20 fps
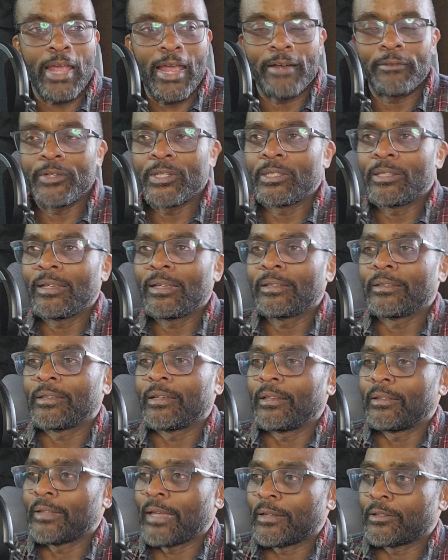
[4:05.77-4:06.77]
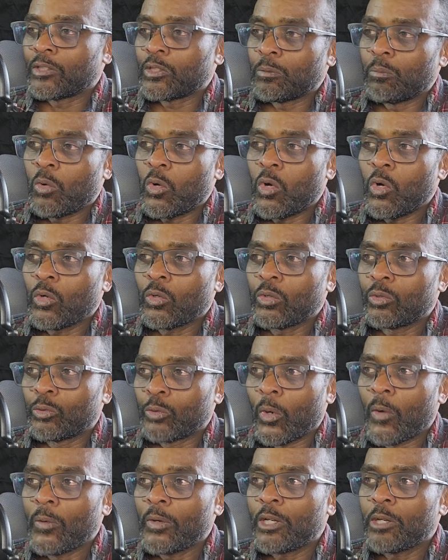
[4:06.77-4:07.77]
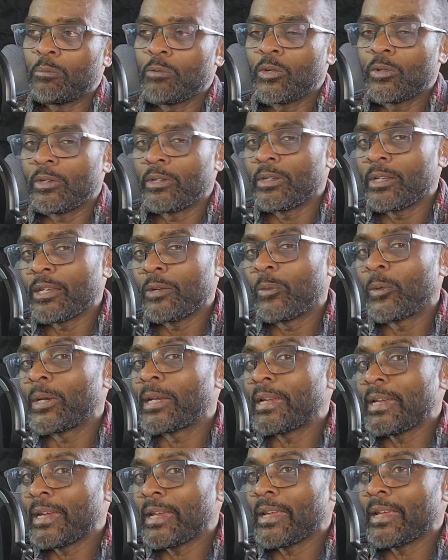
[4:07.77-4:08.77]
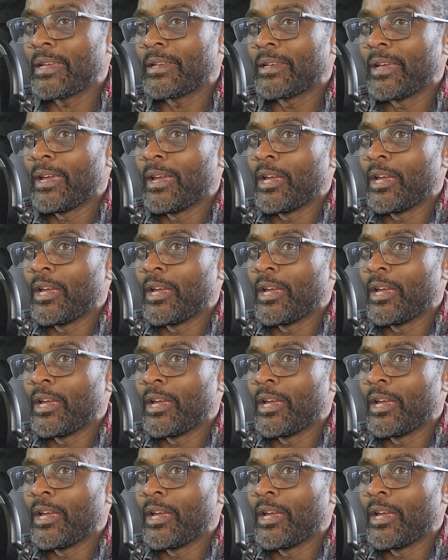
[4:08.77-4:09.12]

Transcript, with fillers: everything that that small growing community would need